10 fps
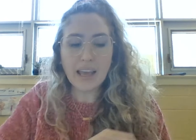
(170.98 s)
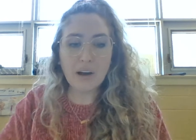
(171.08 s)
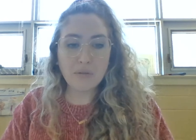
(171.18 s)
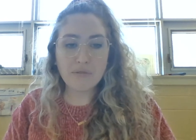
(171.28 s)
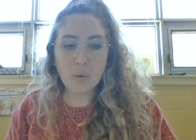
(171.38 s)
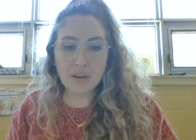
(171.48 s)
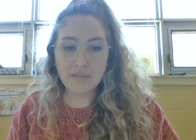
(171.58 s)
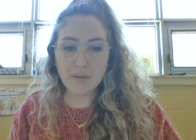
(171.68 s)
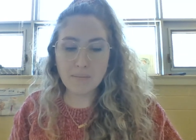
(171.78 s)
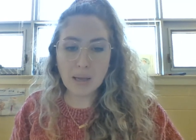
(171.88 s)
out forth
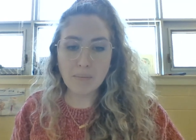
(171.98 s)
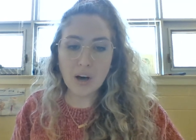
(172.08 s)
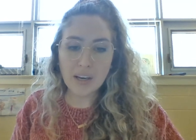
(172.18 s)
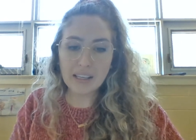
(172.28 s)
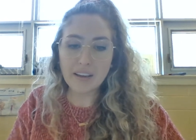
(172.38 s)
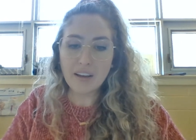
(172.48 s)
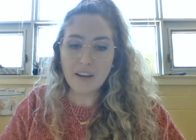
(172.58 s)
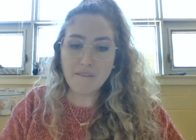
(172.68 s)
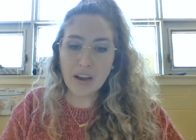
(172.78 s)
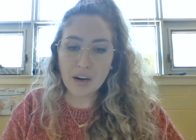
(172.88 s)
from my body.
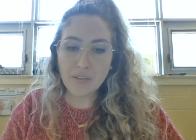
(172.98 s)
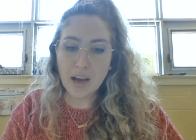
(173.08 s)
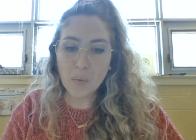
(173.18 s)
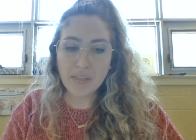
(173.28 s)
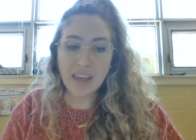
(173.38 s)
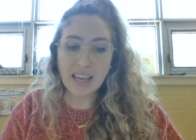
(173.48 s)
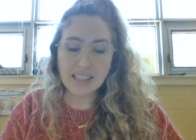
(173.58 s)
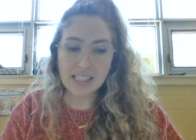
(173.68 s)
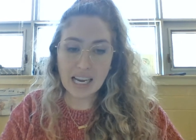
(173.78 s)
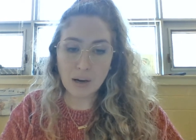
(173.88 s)
Fare thou with
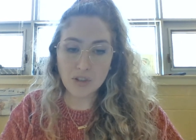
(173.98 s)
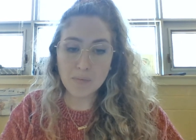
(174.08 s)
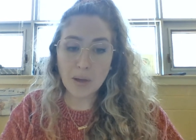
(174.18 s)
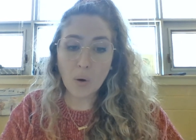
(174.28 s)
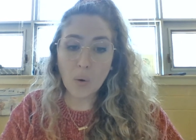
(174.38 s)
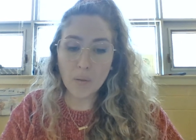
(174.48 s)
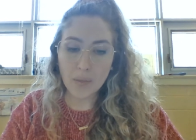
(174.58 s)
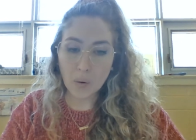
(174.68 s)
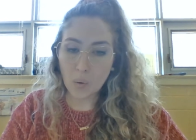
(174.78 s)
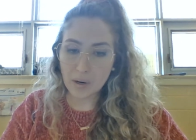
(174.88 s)
haste now to behold
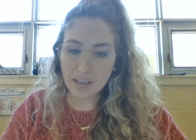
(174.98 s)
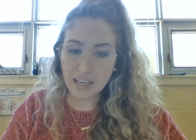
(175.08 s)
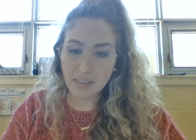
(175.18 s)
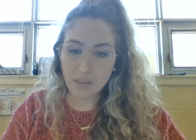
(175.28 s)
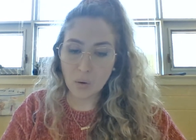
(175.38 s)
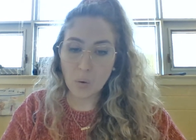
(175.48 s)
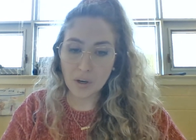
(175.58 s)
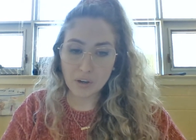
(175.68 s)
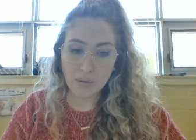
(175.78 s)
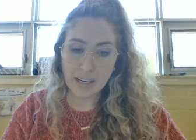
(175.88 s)
the hoard neath the
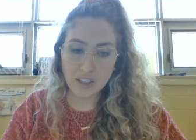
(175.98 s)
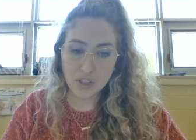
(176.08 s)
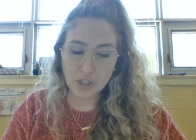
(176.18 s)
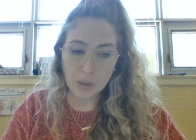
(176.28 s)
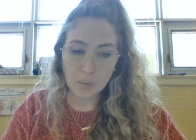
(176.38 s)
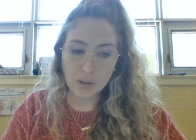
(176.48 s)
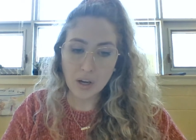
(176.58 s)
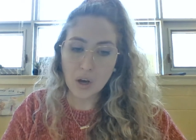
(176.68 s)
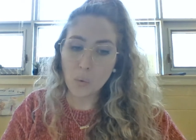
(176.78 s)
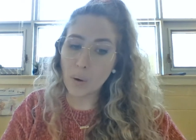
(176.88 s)
hoar greyish stone,
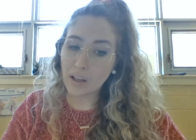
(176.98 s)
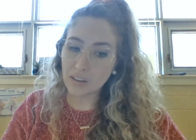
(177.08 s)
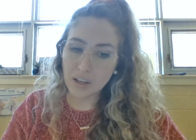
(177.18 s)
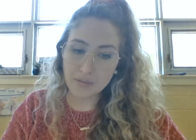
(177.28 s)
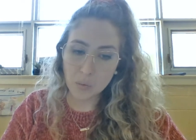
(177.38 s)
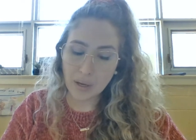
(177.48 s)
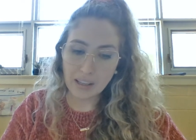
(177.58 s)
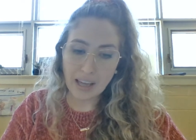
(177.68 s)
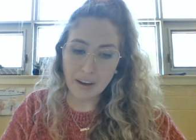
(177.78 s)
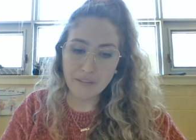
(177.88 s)
well loved
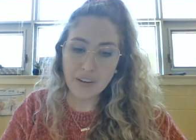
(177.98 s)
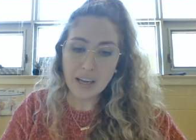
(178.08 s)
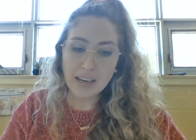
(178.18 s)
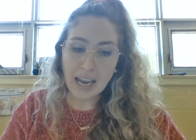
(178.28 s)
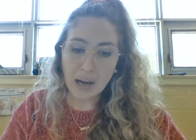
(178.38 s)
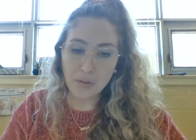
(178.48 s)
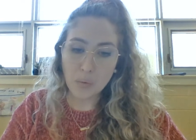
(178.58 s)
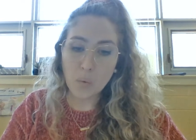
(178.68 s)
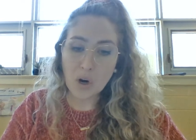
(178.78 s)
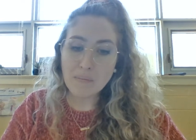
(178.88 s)
Wiglaf. Now the
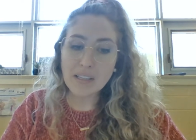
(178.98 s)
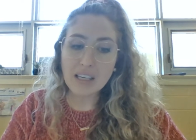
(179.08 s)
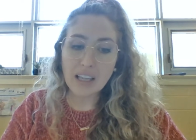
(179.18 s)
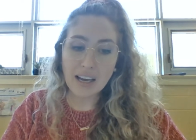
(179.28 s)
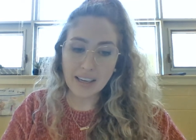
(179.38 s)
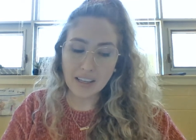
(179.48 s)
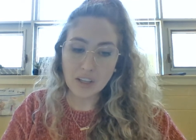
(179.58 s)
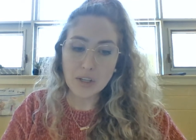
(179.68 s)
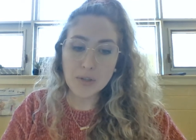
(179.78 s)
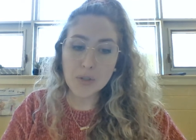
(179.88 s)
worm is a lion,
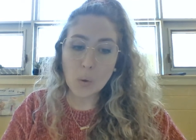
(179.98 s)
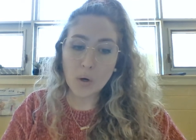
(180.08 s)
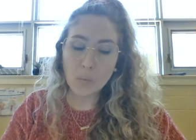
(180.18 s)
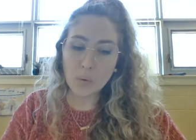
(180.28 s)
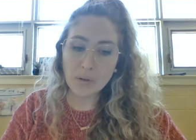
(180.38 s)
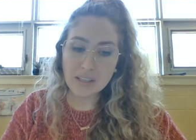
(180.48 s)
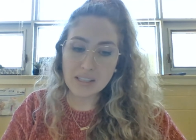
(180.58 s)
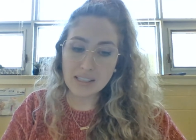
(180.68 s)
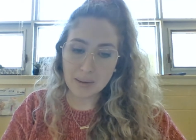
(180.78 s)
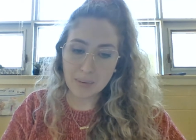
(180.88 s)
sore wounded
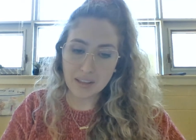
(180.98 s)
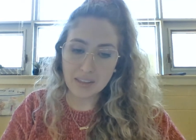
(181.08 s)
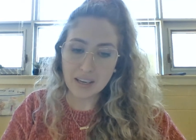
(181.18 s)
sleepeth,